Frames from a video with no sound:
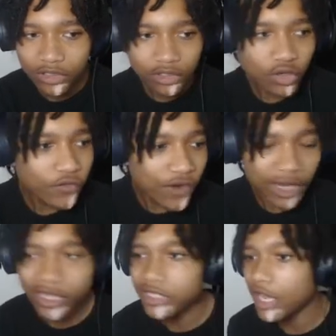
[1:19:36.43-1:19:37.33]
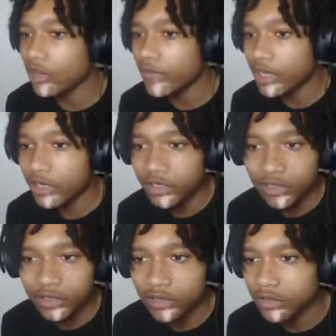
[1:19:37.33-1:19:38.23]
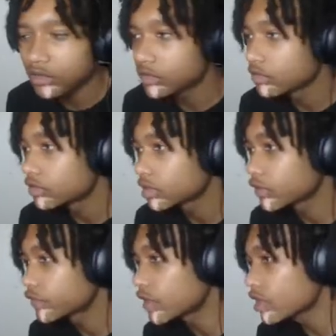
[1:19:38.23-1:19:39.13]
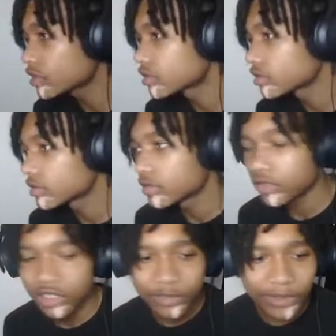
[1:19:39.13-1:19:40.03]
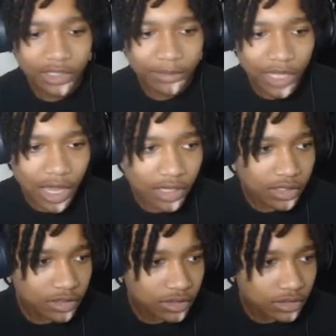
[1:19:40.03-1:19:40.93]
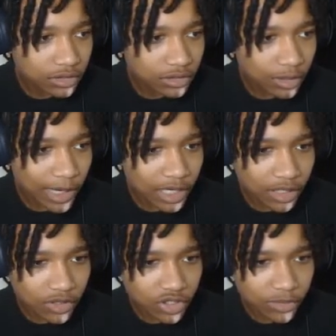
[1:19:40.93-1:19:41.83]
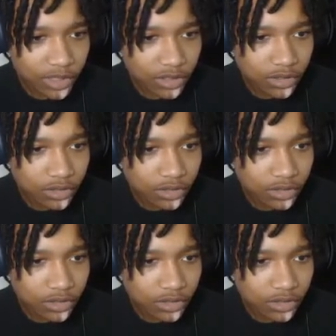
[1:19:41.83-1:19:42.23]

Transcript: Who the fuck is that over there? The fuck? Spin the block? Nobody knows you, bro.